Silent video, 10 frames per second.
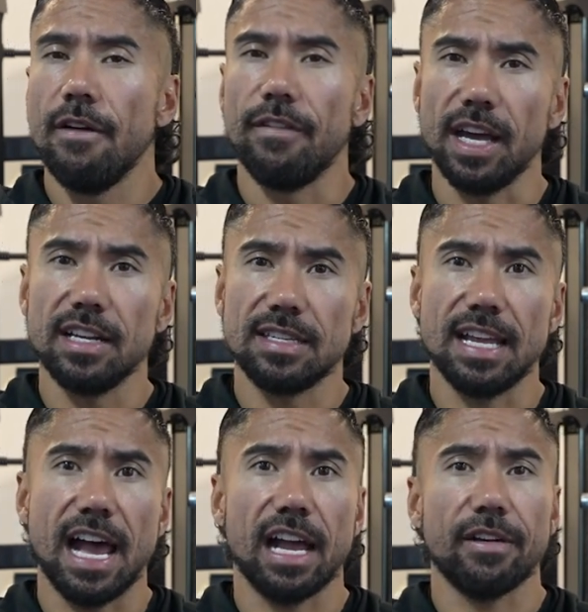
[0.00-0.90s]

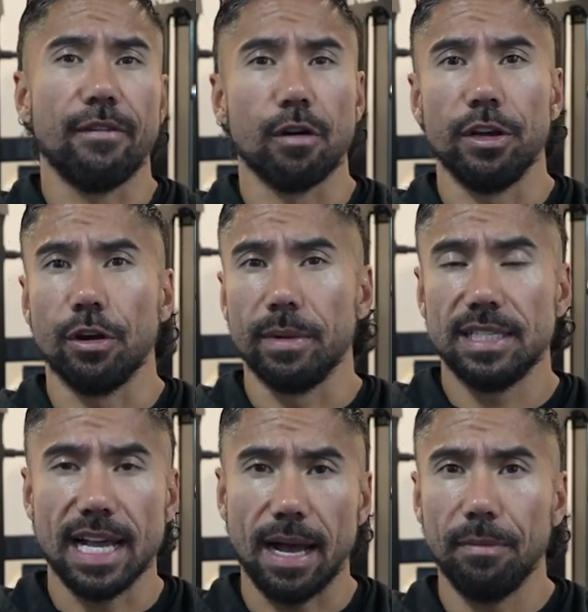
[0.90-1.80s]
VitaStack for your
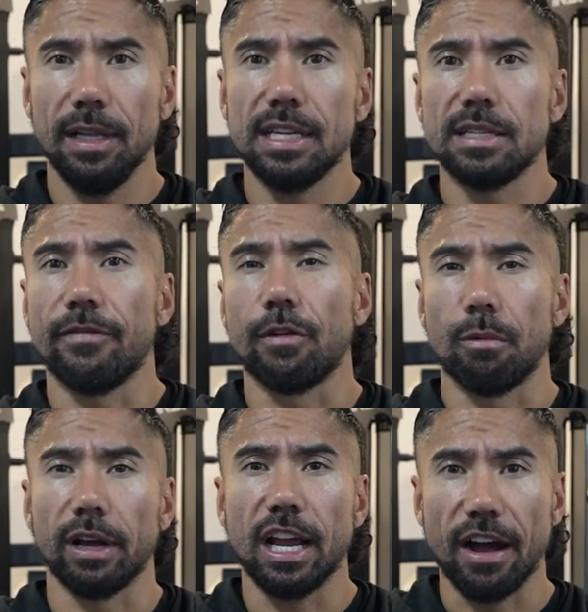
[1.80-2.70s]
metabolism, for
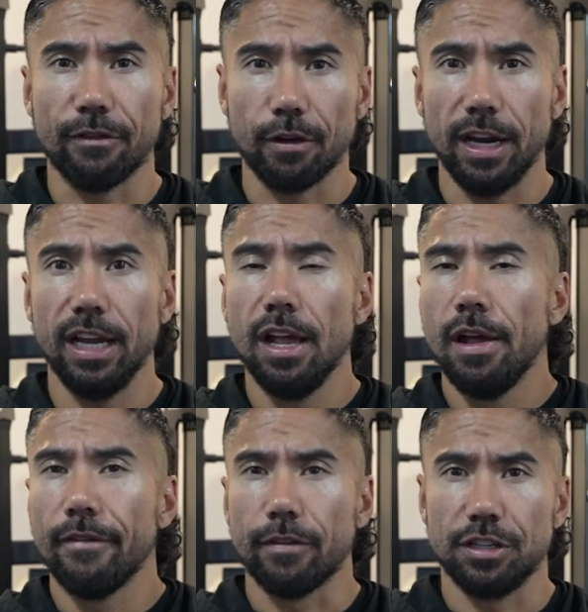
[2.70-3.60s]
recovery,
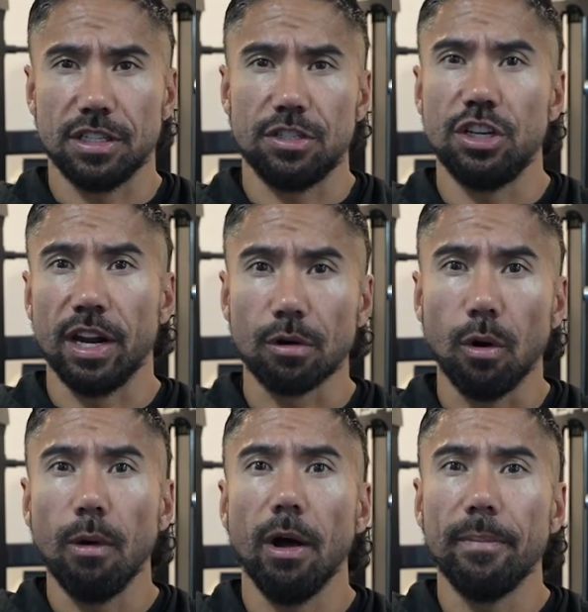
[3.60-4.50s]
for just
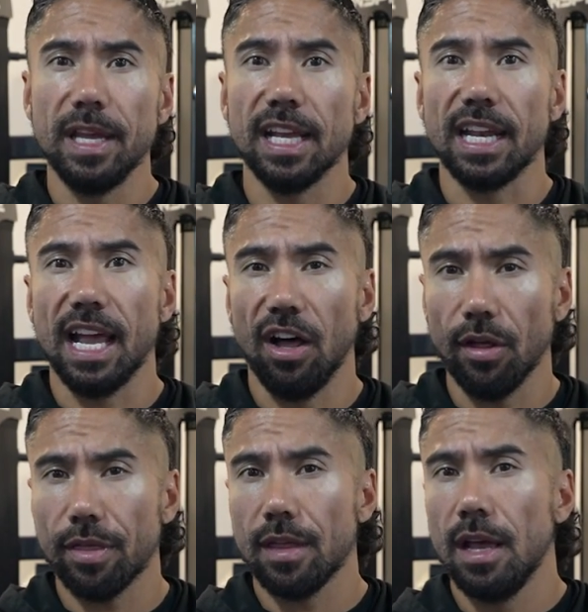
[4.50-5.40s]
general well-being and
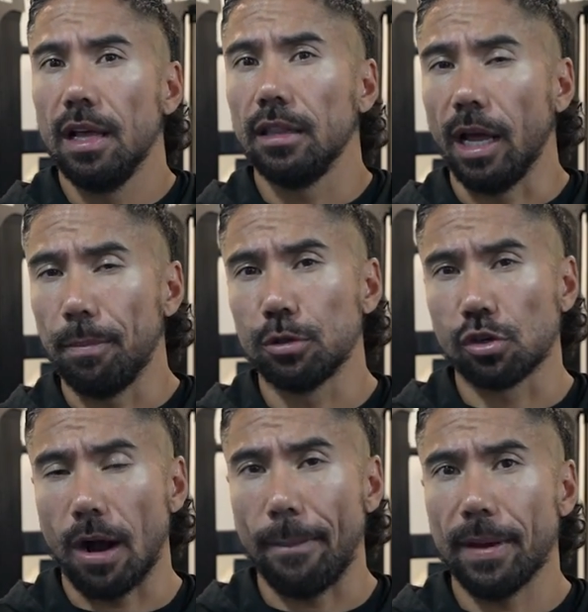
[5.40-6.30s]
health
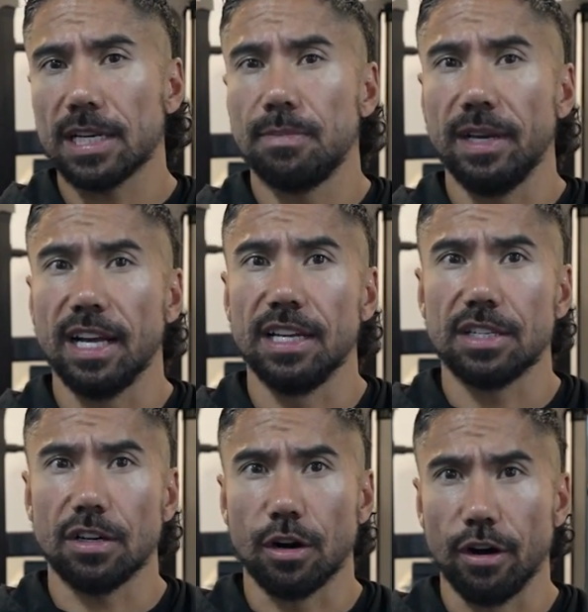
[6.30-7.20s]
lipotropics
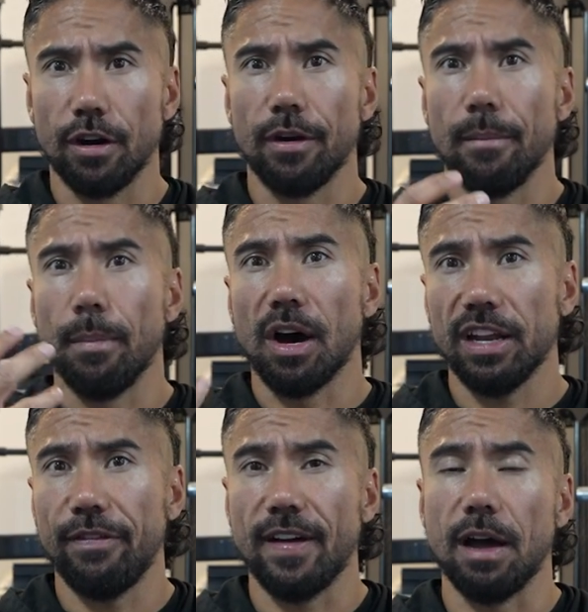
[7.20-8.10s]
because her
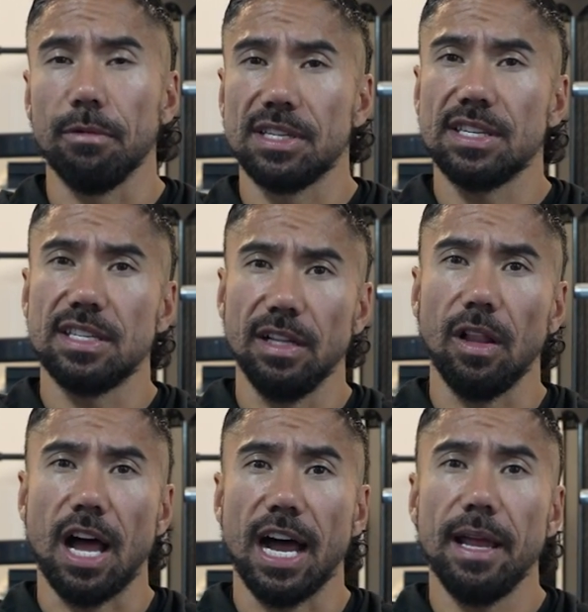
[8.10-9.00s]
body fat was
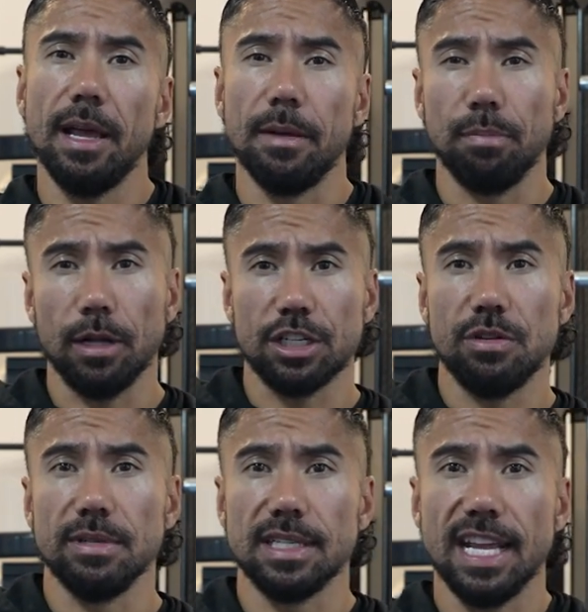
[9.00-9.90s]
still high and plus
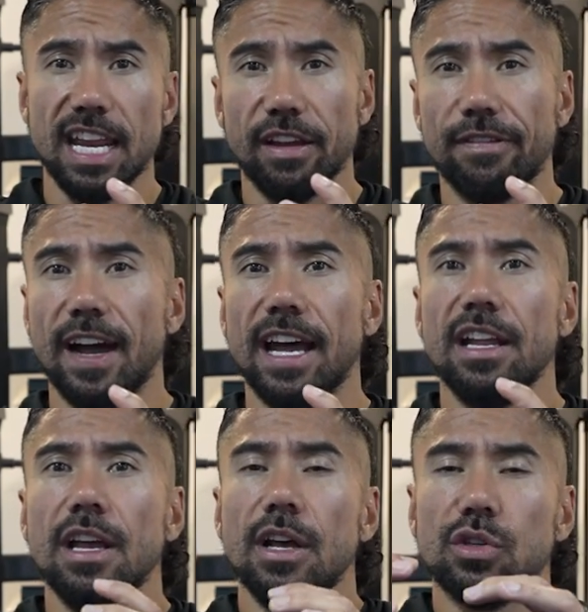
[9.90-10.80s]
she was gaining fat.
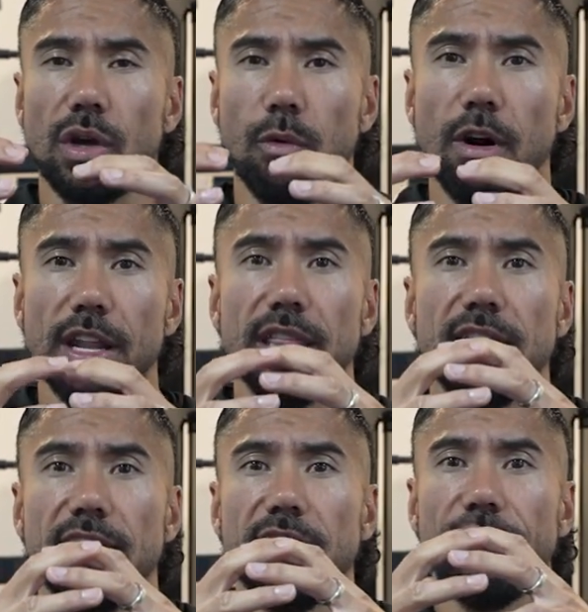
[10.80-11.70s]
So I wanted
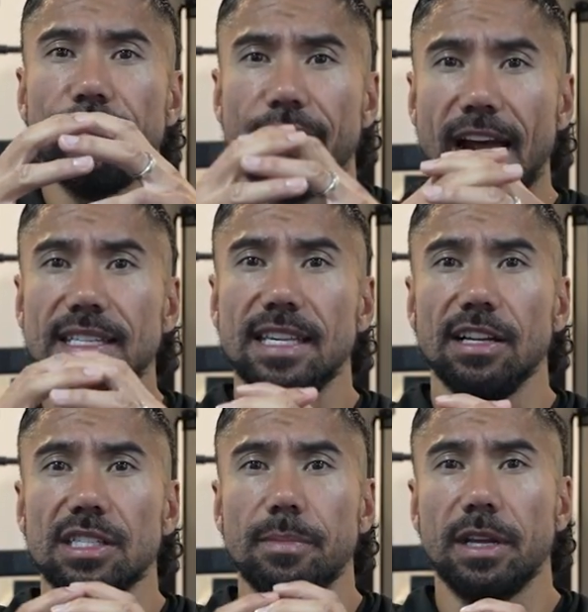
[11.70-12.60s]
the fat
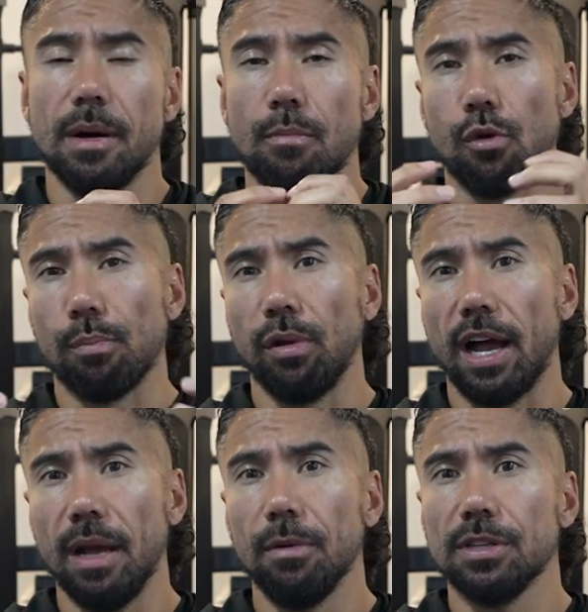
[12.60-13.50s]
cells to become more
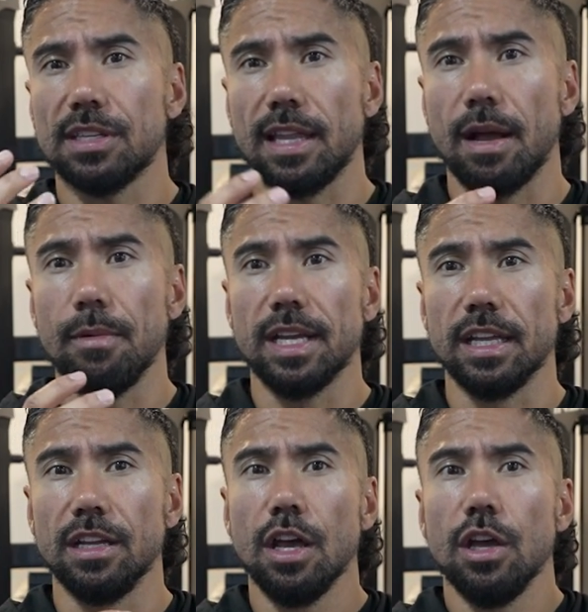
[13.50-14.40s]
pliable so that we
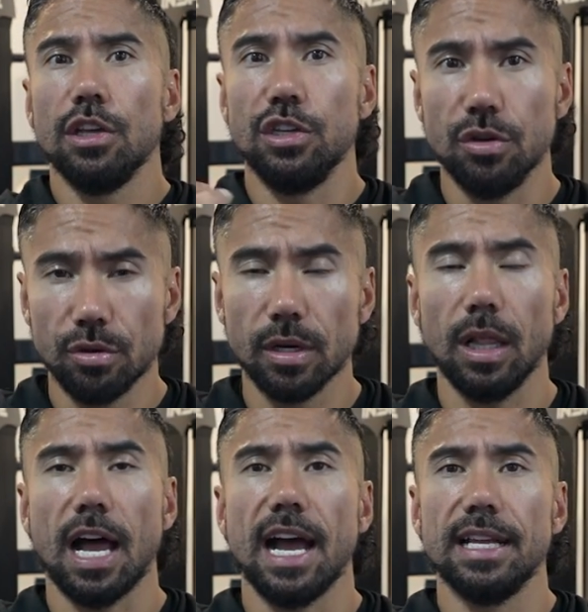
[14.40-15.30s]
can
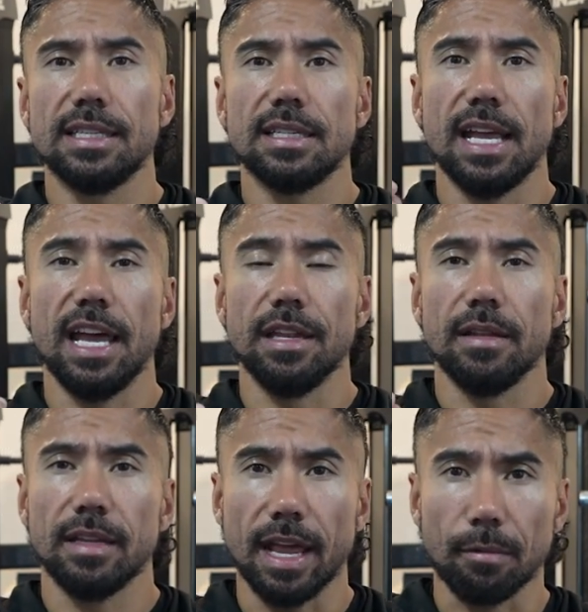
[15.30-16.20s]
utilize
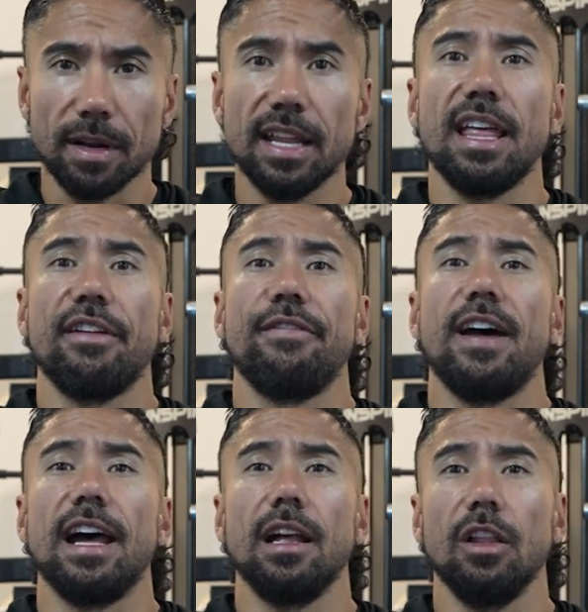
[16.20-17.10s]
and get rid of that
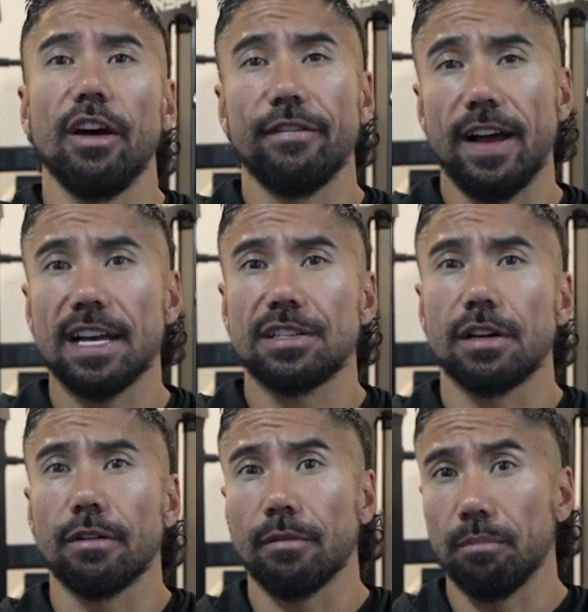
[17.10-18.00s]
fat a lot
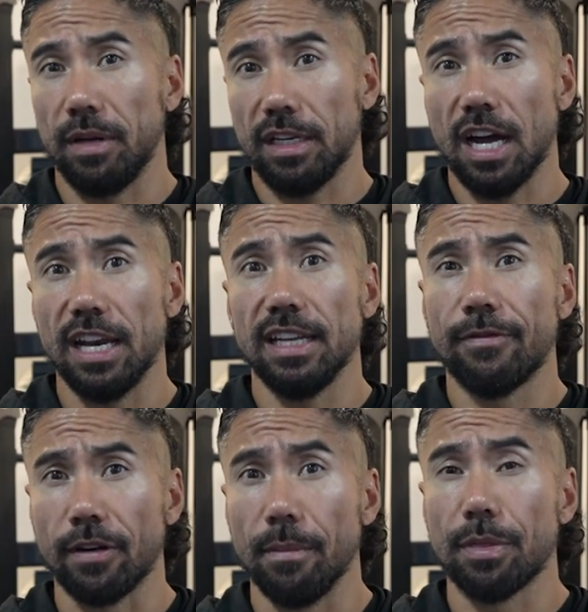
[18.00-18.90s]
faster. But cutting
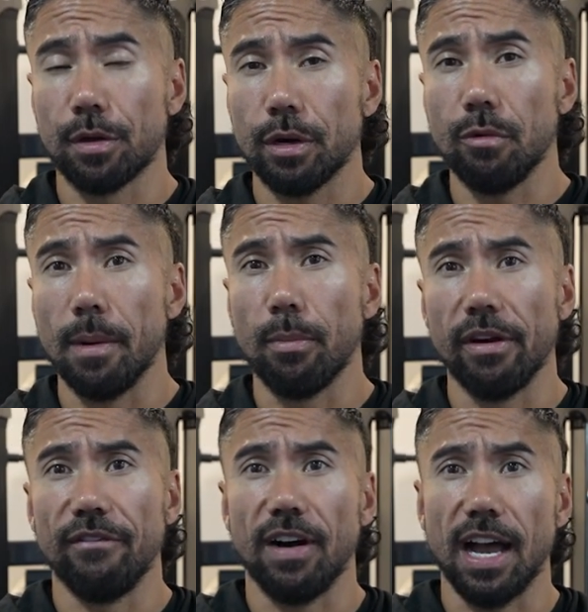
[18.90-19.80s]
from
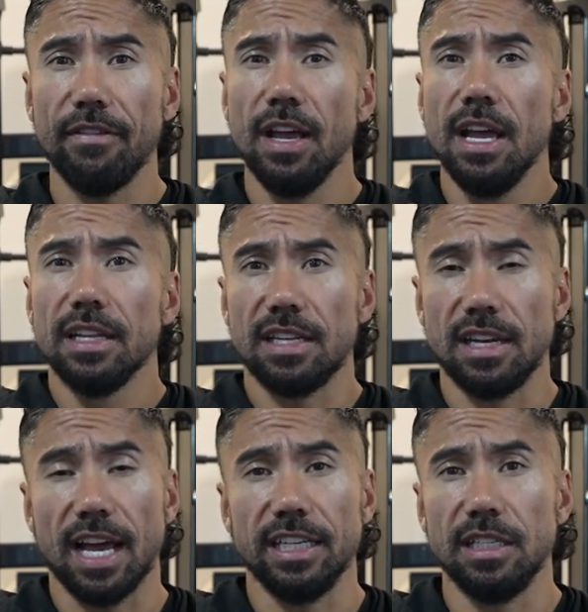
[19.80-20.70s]
31.5 to
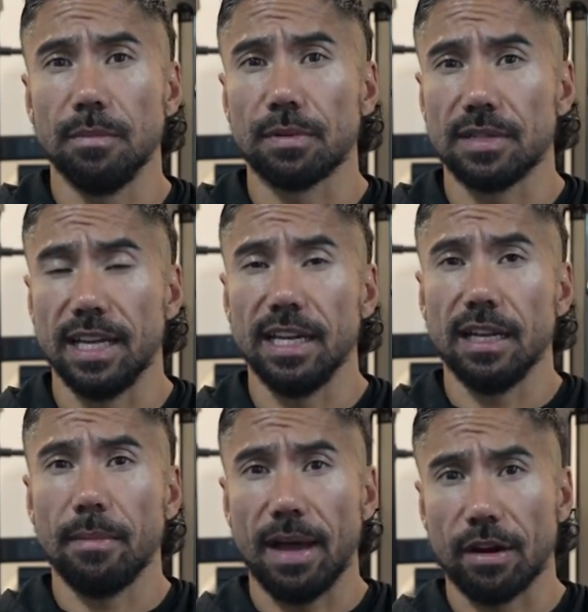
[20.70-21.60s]
19%
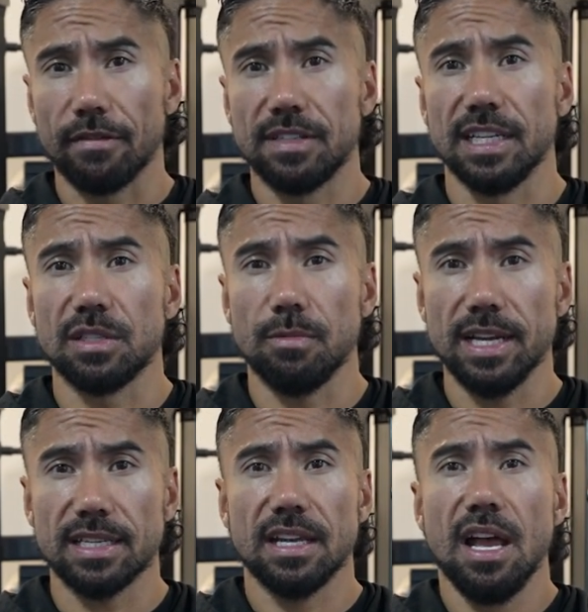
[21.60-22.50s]
in a matter of six
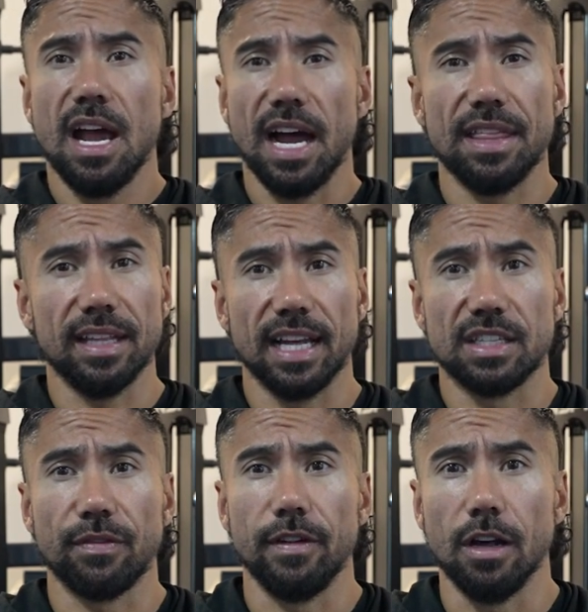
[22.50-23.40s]
weeks, I think
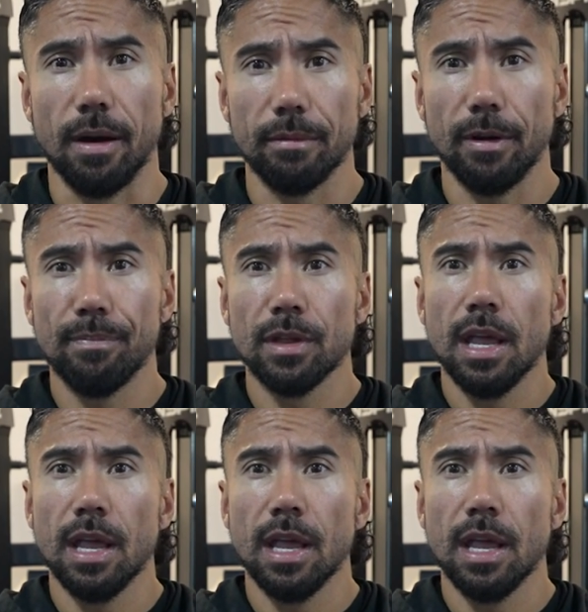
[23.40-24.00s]
that's phenomenal.